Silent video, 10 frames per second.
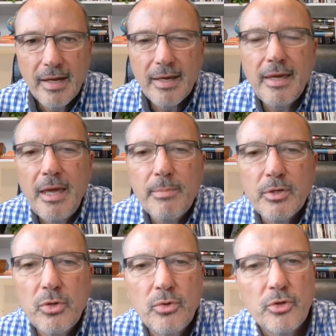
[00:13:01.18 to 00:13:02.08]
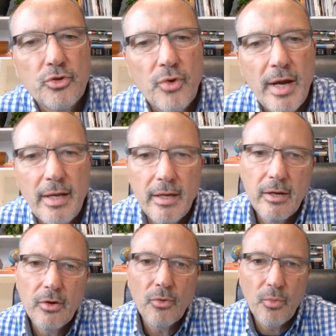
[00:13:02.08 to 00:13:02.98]
keep to the training
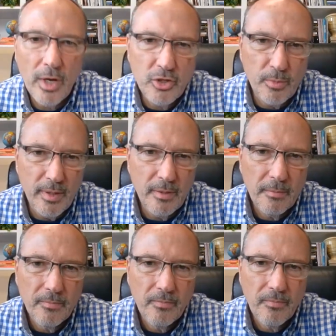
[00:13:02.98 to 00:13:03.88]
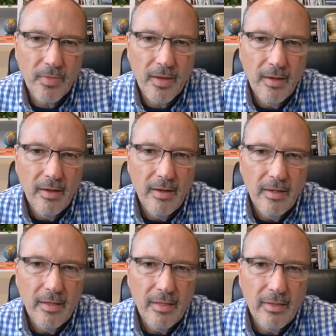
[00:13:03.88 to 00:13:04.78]
regimen.
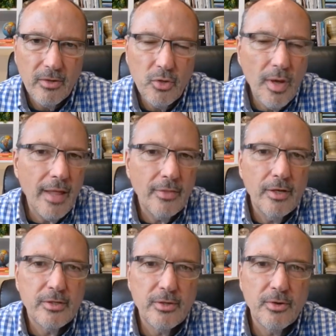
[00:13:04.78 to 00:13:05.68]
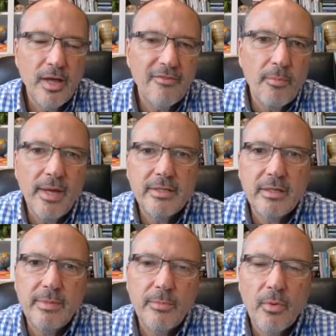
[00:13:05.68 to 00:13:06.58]
There are two athletes that are kind of
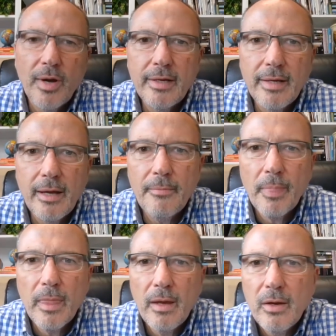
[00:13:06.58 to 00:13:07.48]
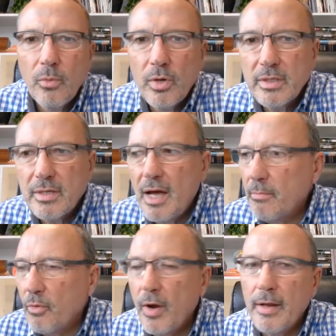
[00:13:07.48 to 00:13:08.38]
amazing people right now. One is
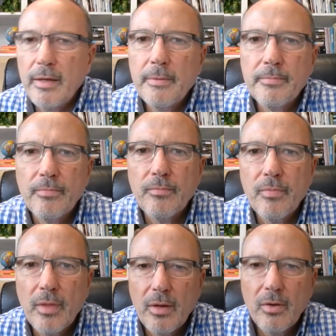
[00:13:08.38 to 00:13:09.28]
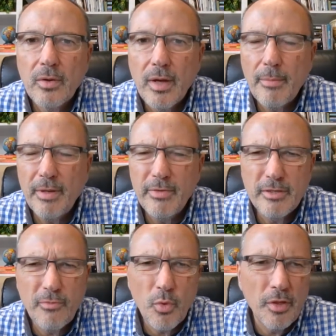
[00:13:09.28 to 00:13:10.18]
Tom Brady. I believe
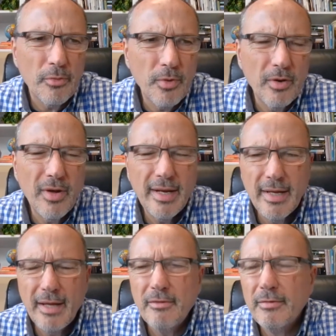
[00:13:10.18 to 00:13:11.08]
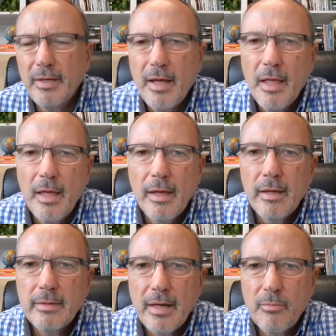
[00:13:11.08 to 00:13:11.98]
he's 43 right now.
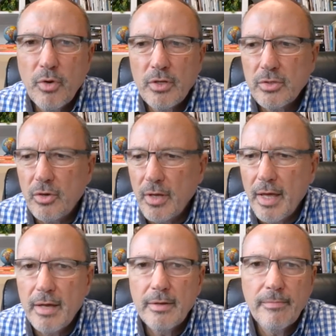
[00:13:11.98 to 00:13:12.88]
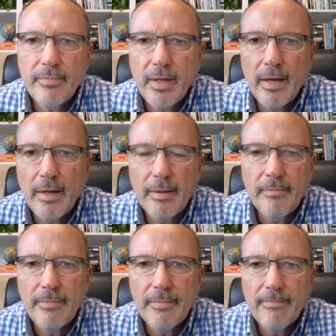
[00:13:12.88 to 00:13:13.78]
Tom Brady starting out
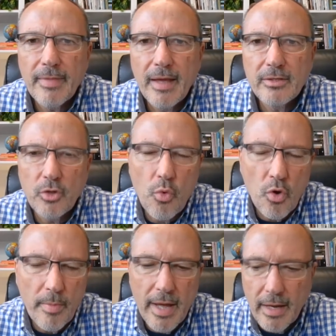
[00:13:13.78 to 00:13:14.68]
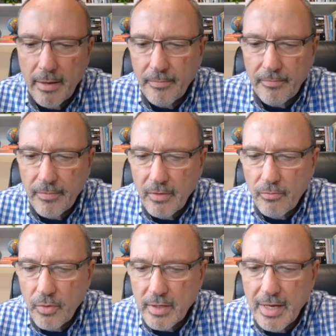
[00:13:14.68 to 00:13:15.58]
um, as a quarterback
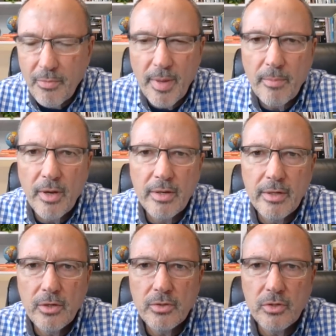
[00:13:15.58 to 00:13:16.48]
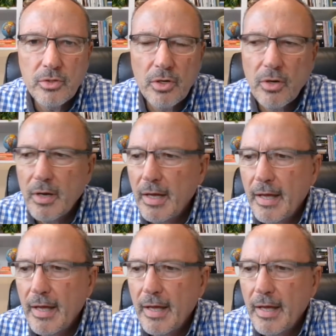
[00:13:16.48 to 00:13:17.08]
for the Tampa Bay Buccaneers this year